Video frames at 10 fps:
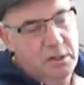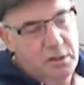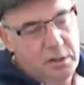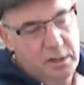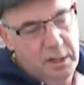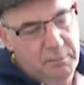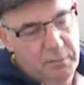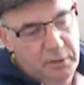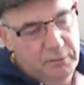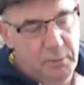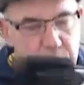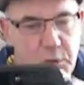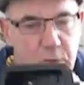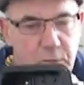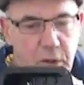These are just
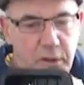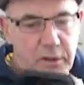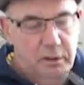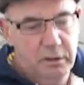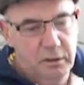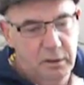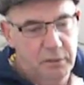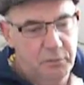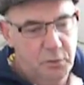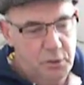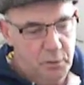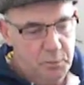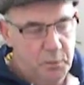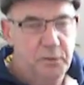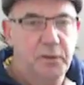from the supermarket or the fruit
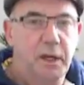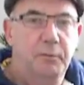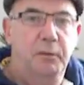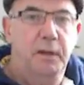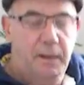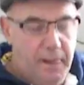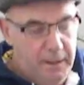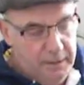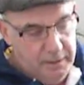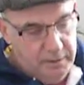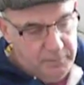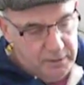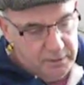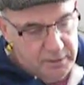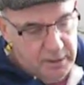shops, but they've
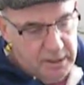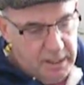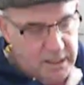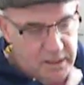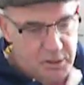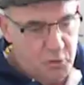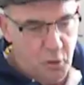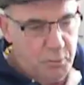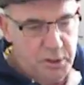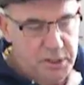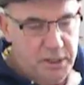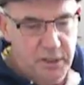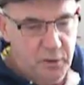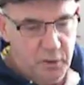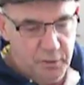had either strawberries
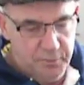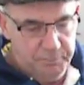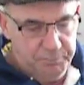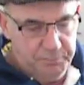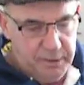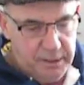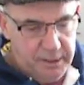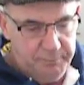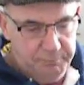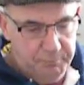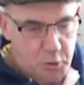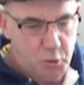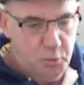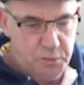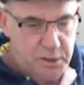in or
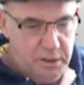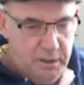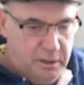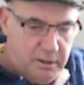mushrooms.